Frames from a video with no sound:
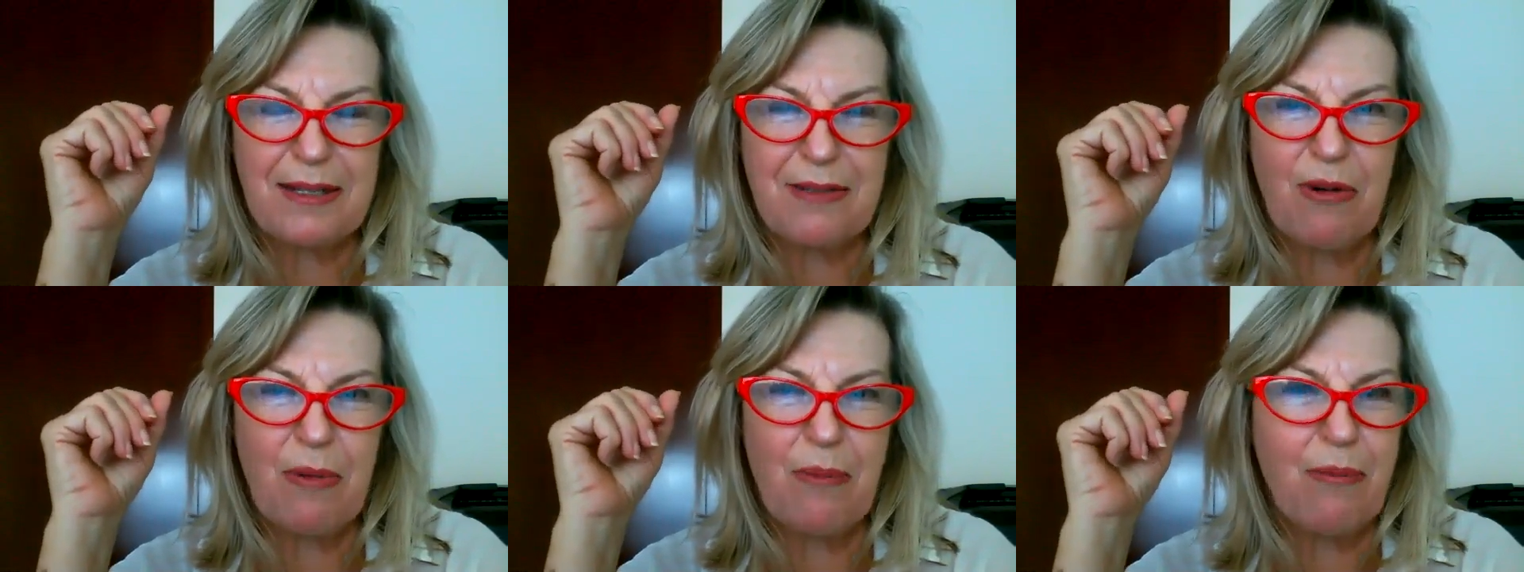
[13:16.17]

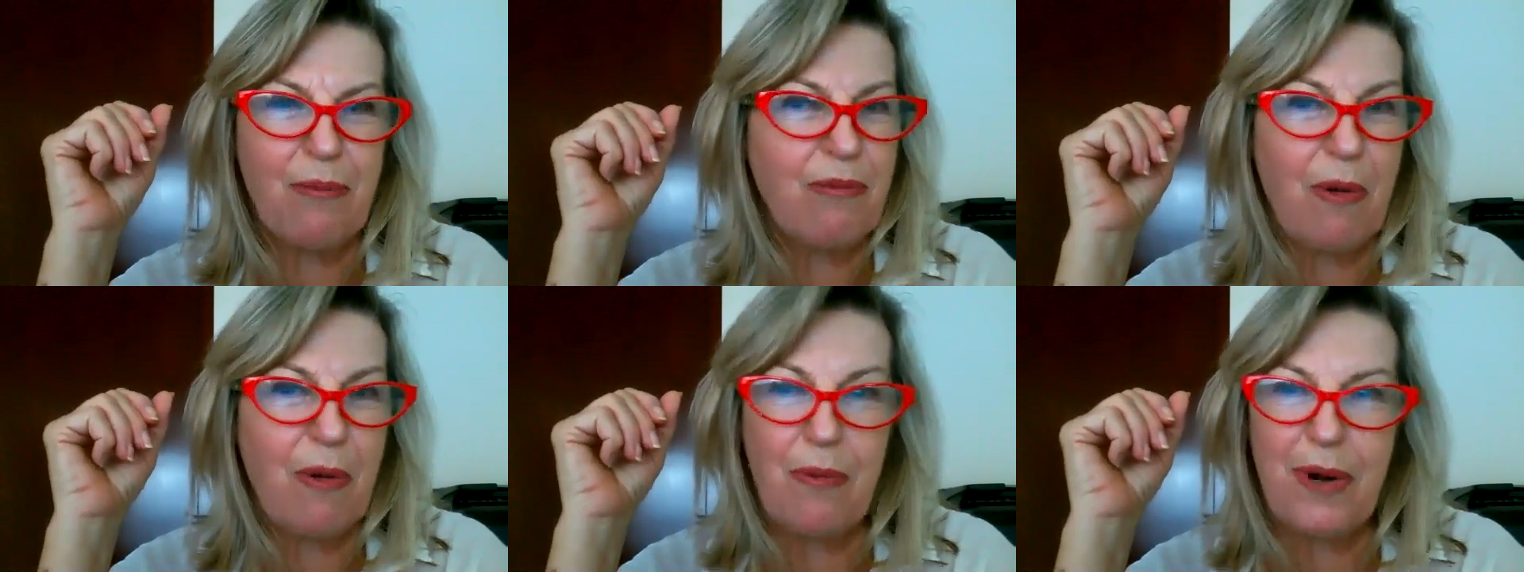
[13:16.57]
from
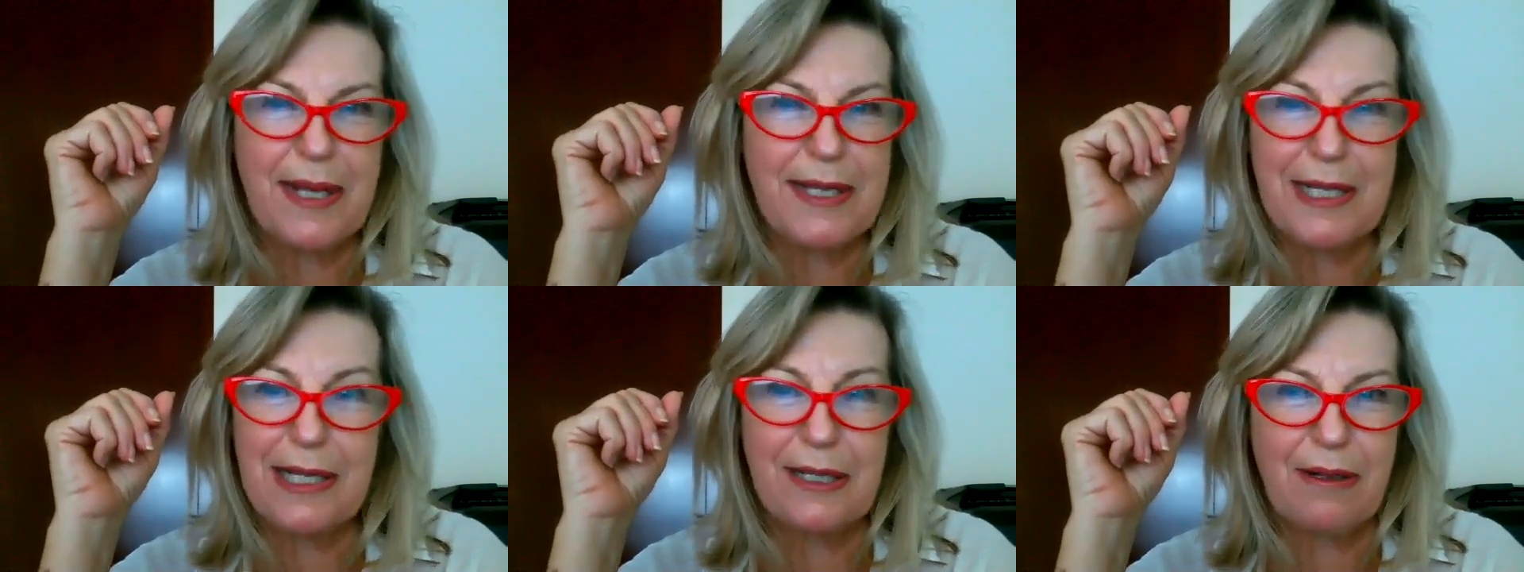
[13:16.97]
when I
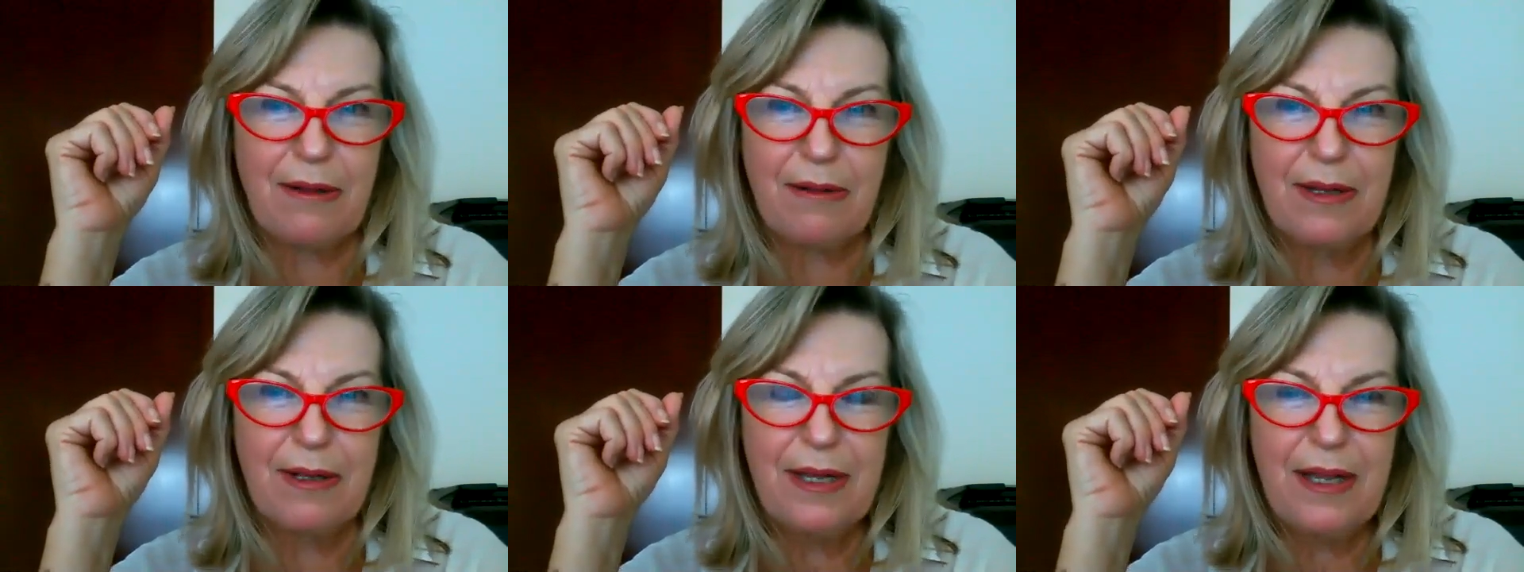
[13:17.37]
was little.
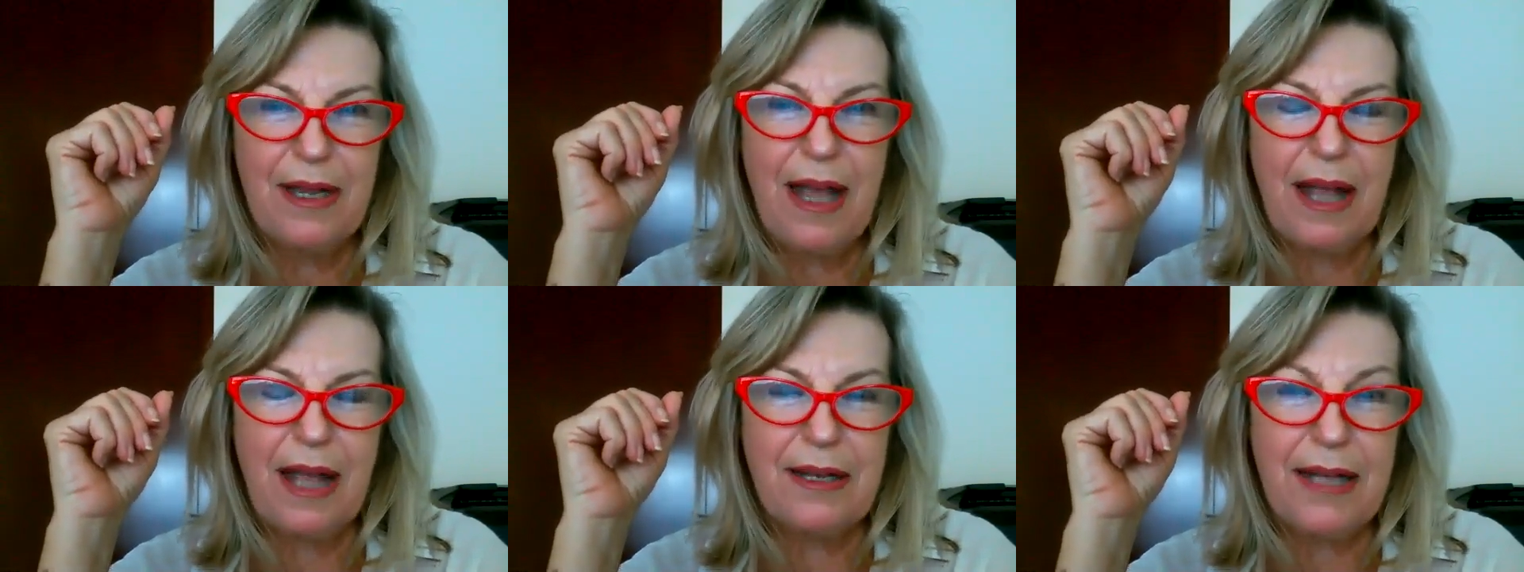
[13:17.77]

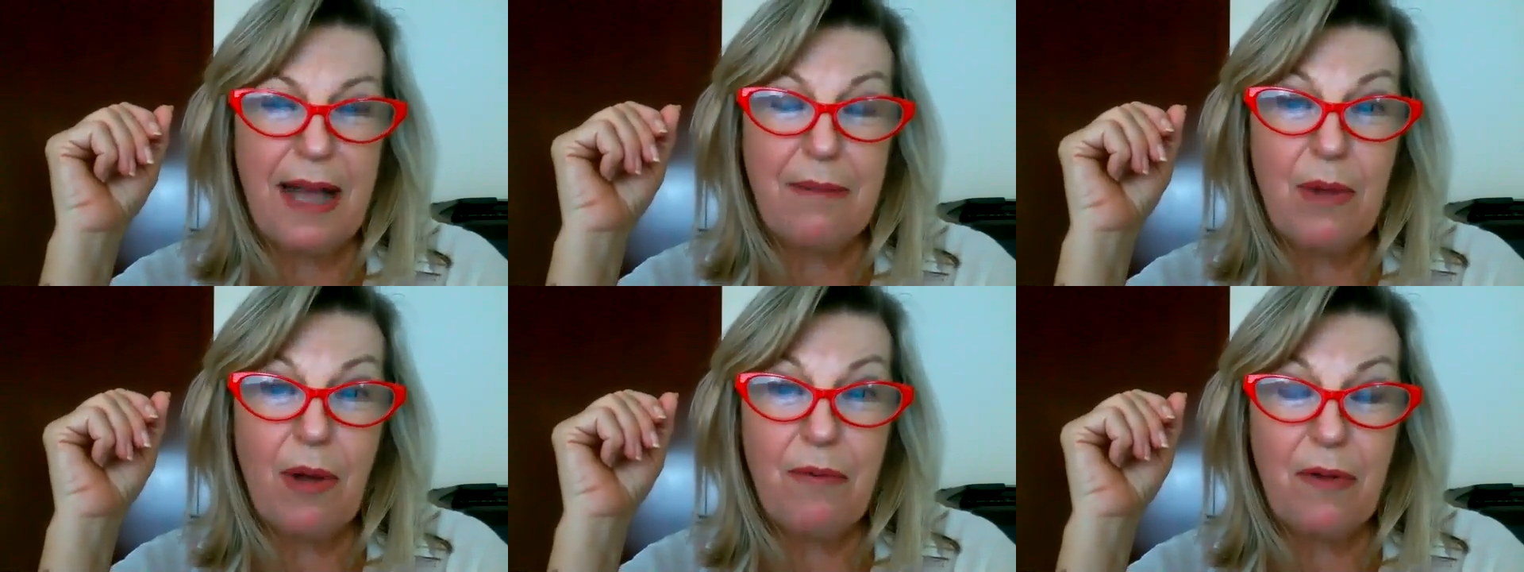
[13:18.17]
And I'm
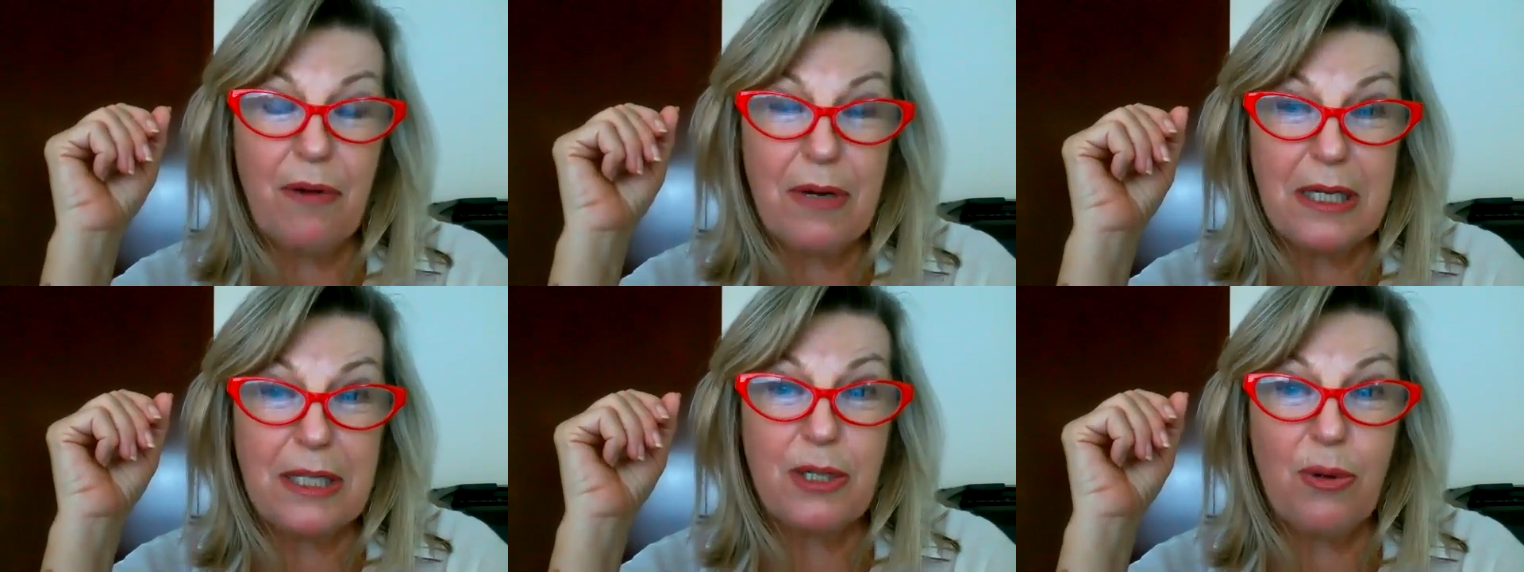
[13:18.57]
not
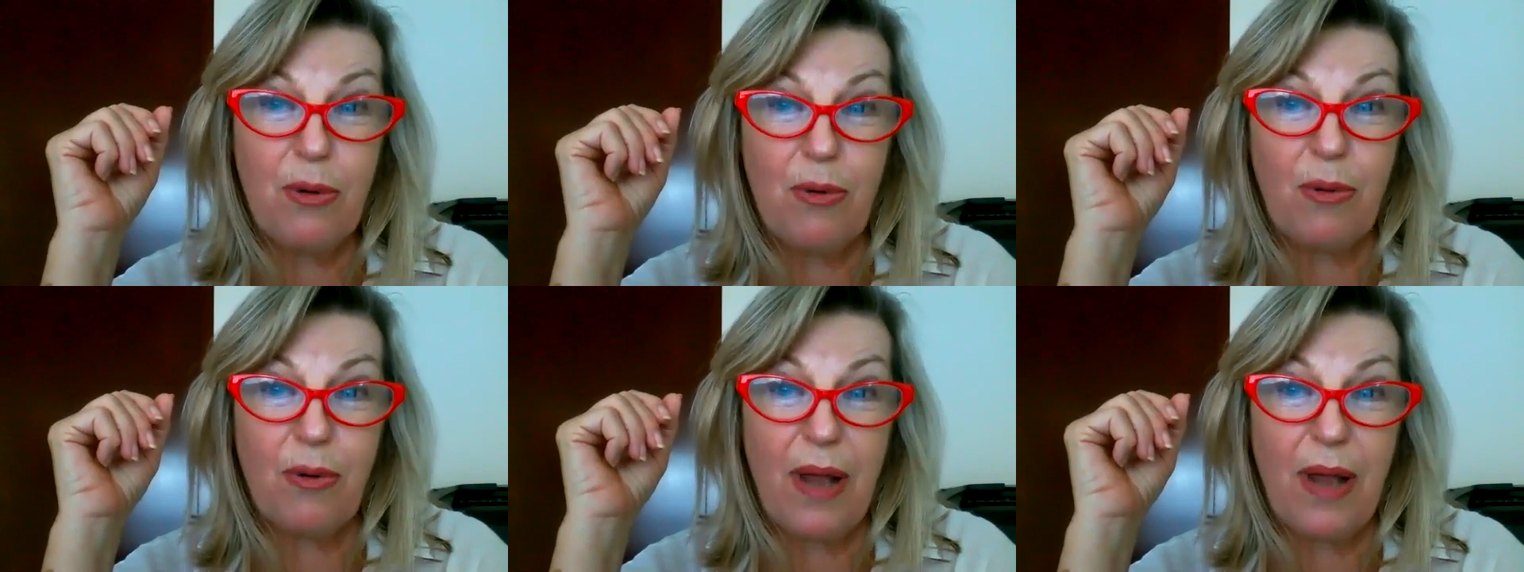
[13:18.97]
very tall.